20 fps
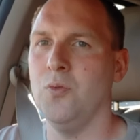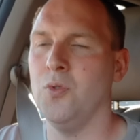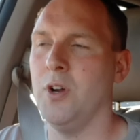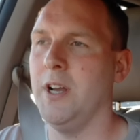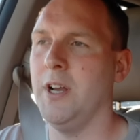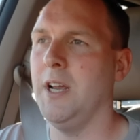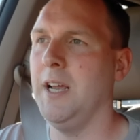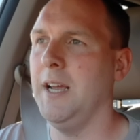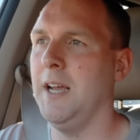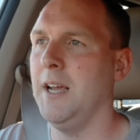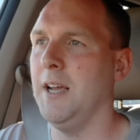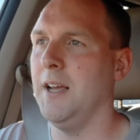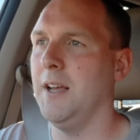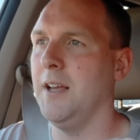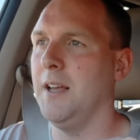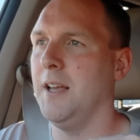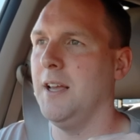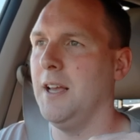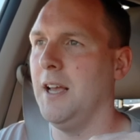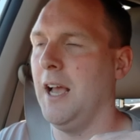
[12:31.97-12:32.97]
rear,
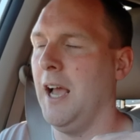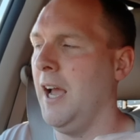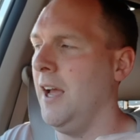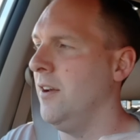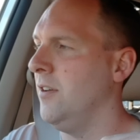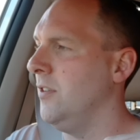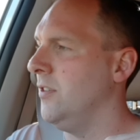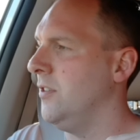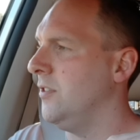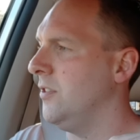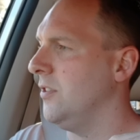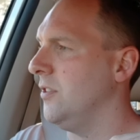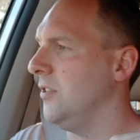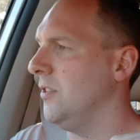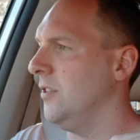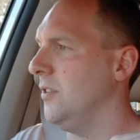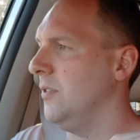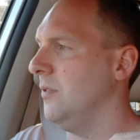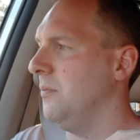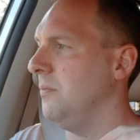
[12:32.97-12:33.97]
and
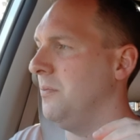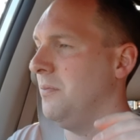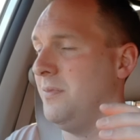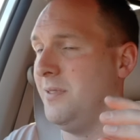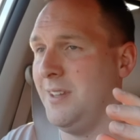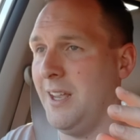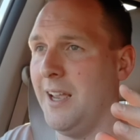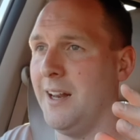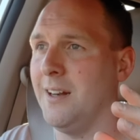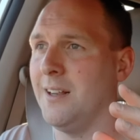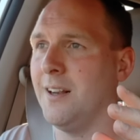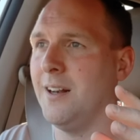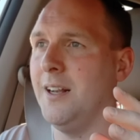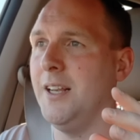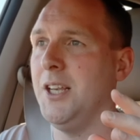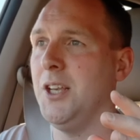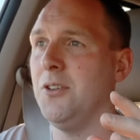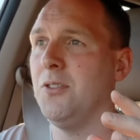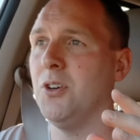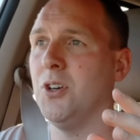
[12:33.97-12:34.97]

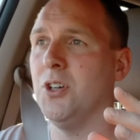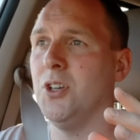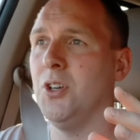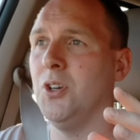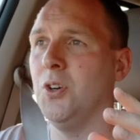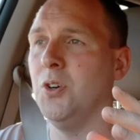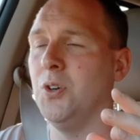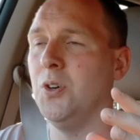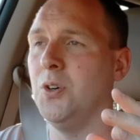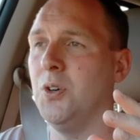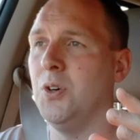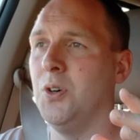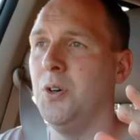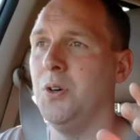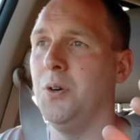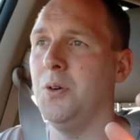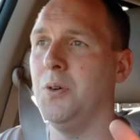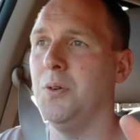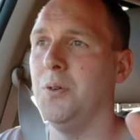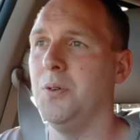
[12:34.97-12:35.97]
technically you've got
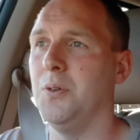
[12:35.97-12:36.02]
your